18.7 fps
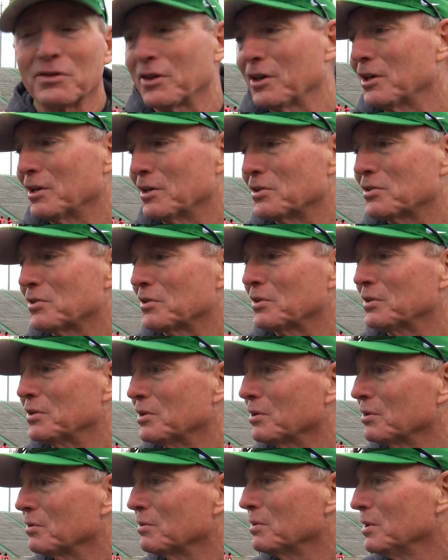things, you
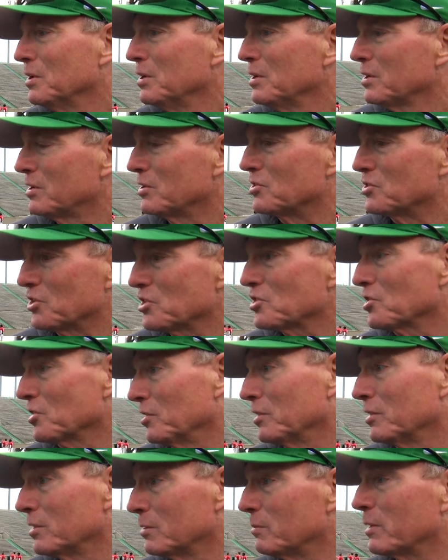know,
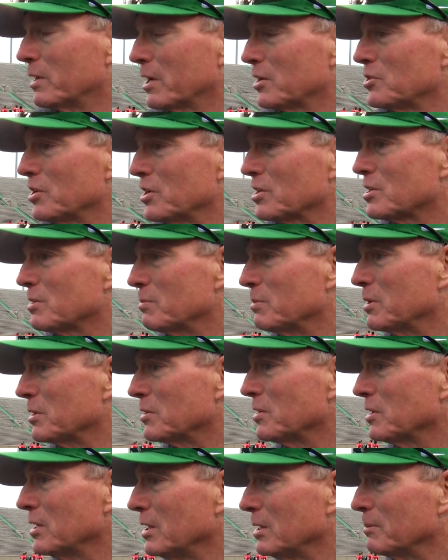consistently, when we got a chance to be a
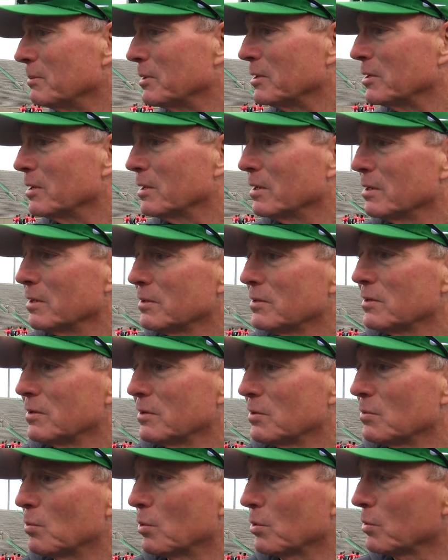team. And uh,
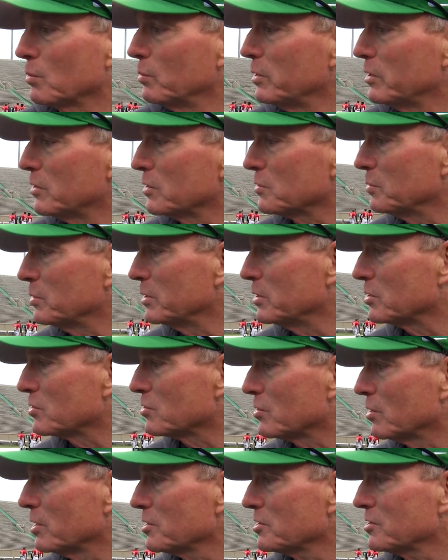the word of the week this week is
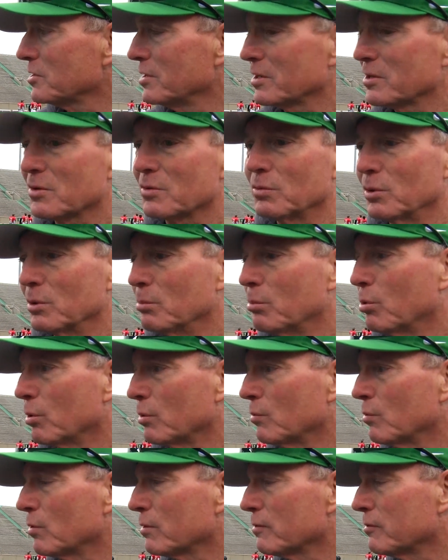trust, and it's a really
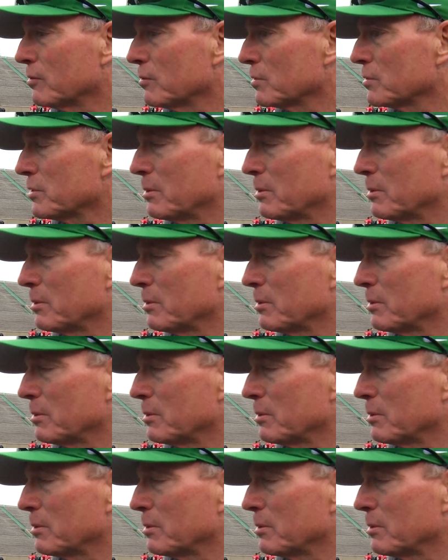important word for us.